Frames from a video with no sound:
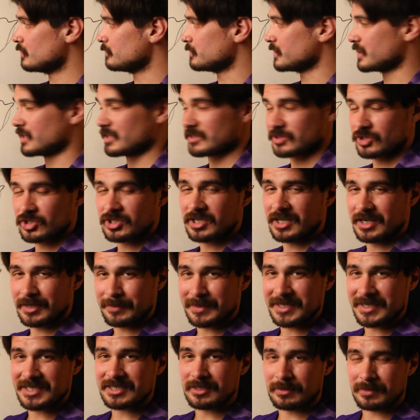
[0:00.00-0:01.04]
because there's going to
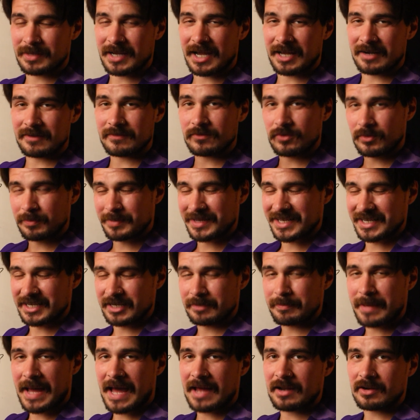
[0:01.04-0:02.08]
be some kind of
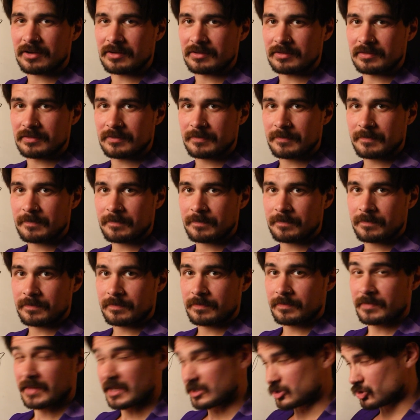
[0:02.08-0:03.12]
repeated pattern
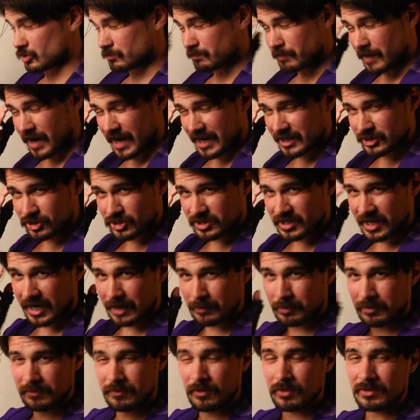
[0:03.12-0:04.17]
that your mind just
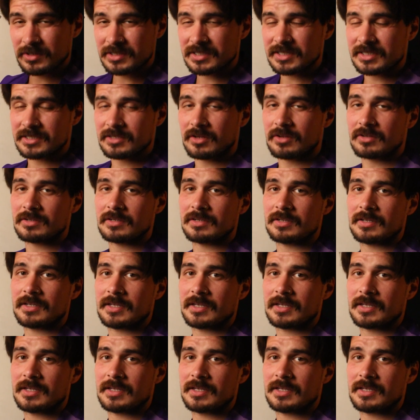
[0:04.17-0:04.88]
hyper-focuses on.